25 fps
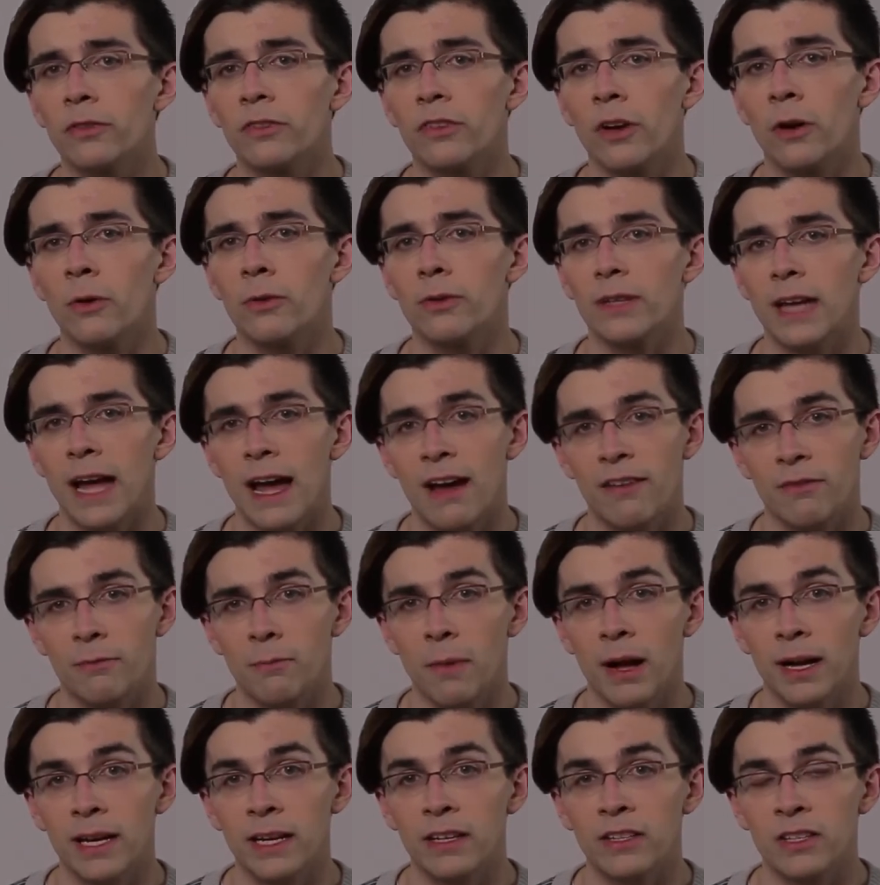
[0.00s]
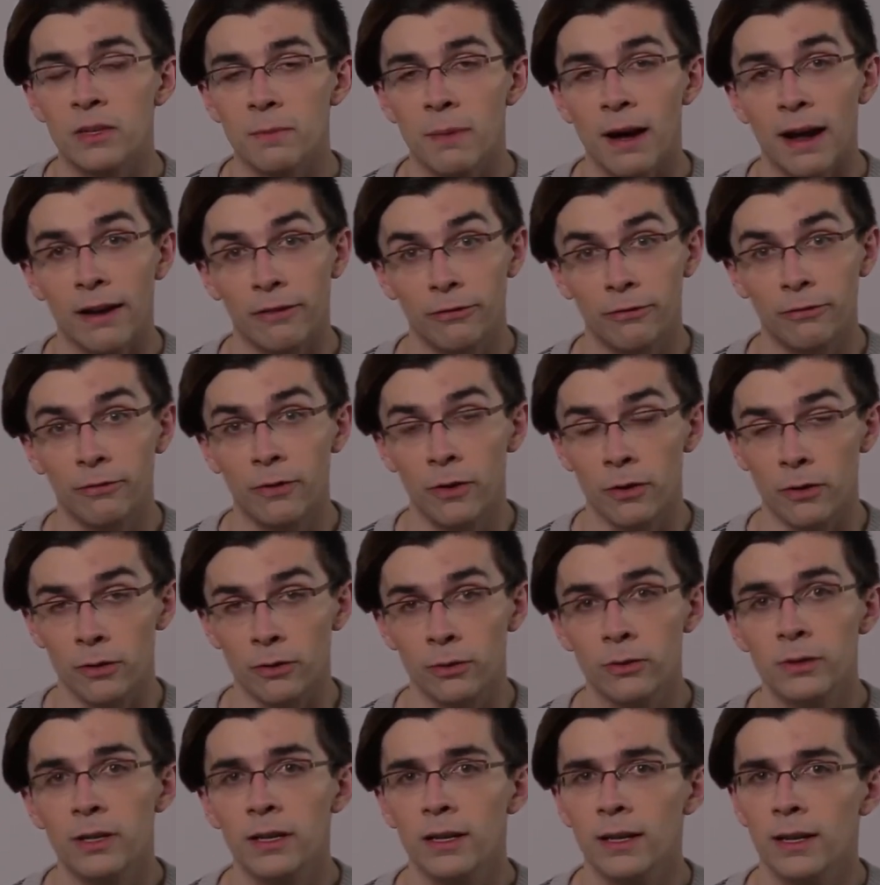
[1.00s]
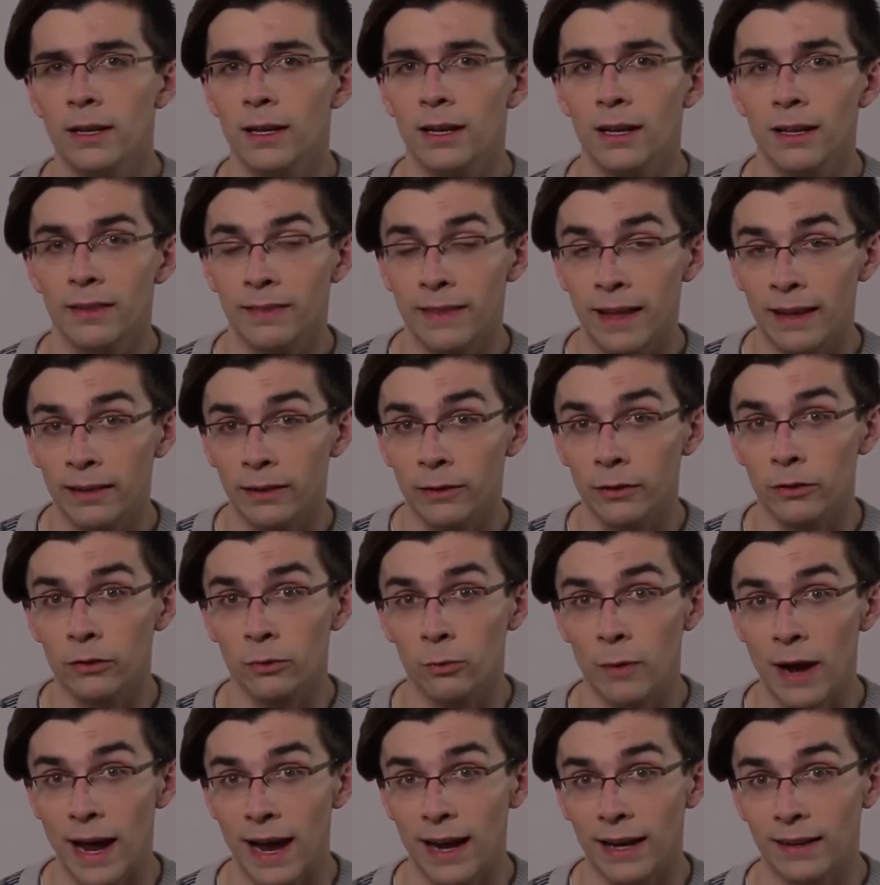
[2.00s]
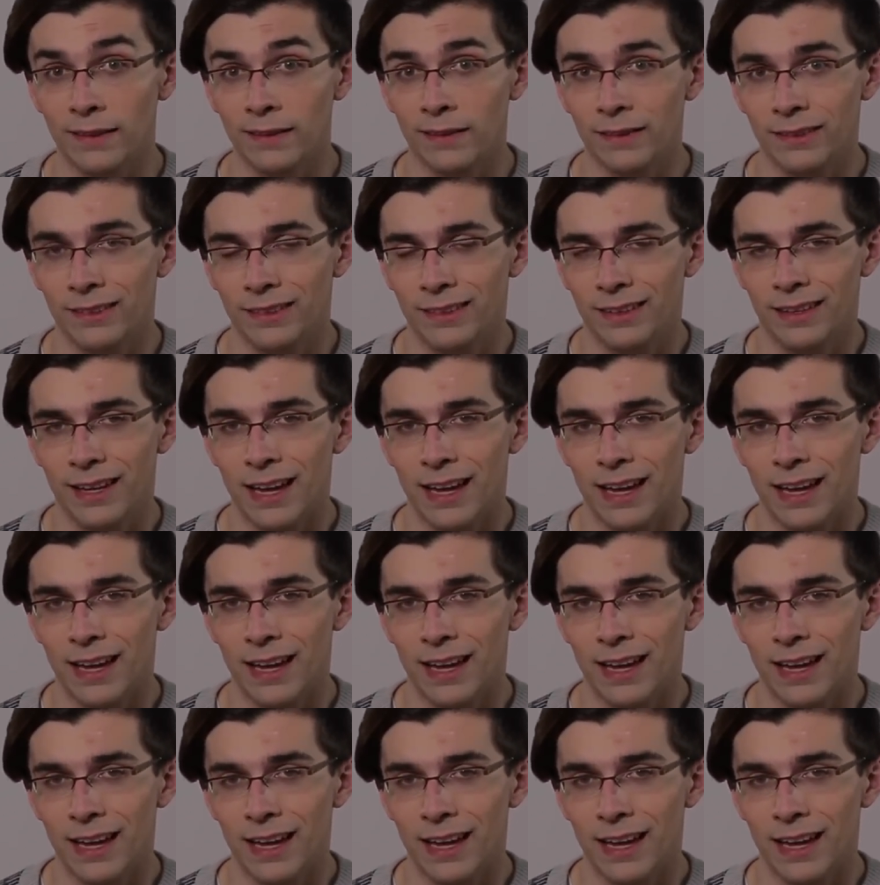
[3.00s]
don't have money to buy food, they lose weight.